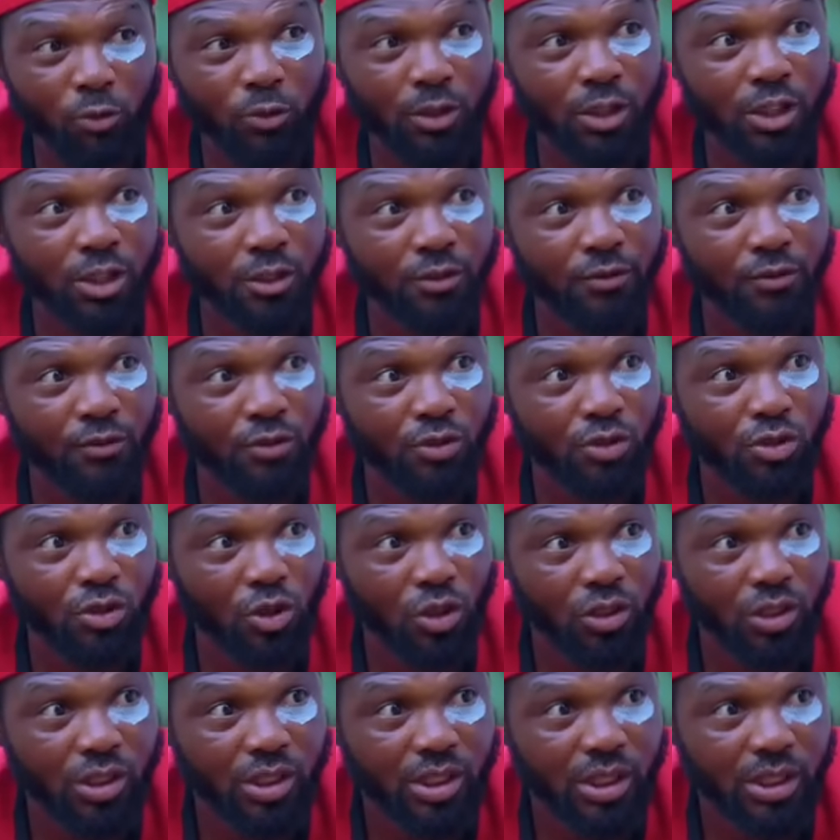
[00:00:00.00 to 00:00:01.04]
I will give
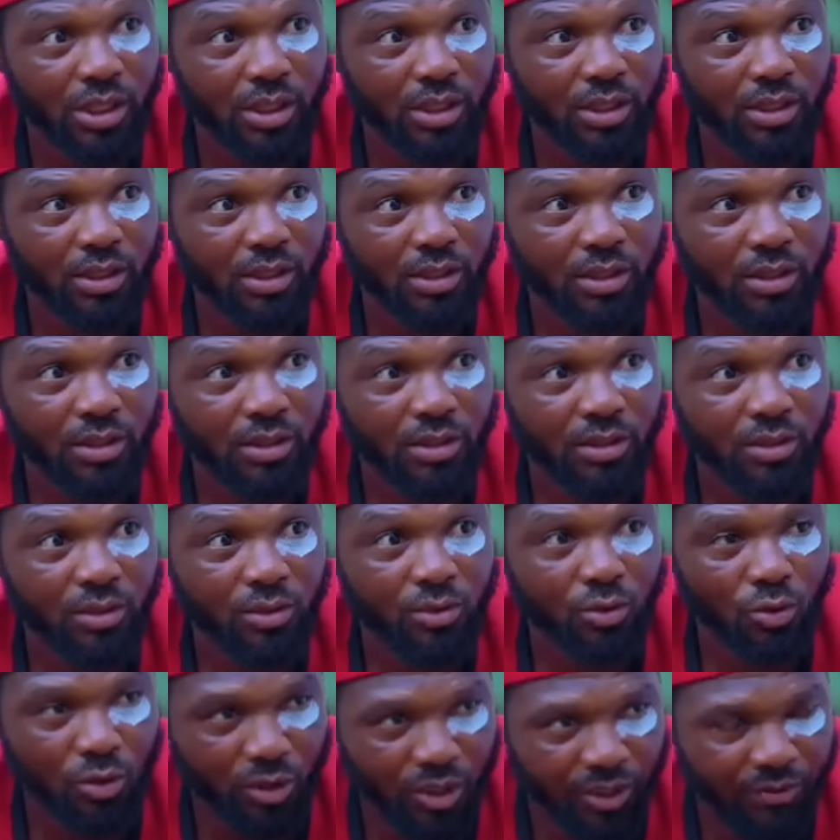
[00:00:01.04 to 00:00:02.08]
you something
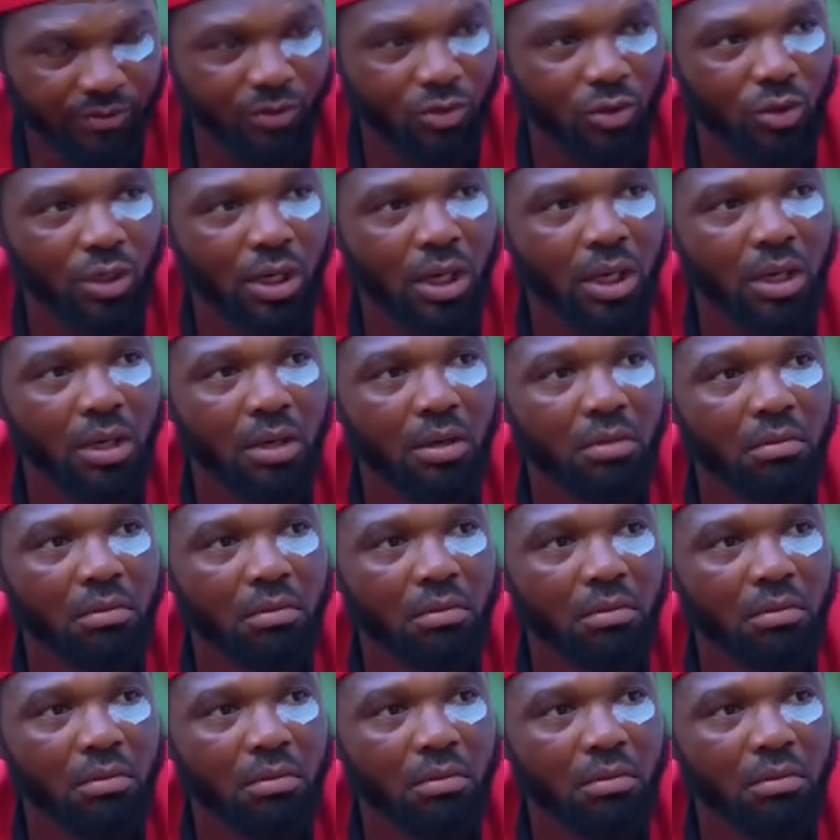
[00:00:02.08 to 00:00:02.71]
to give to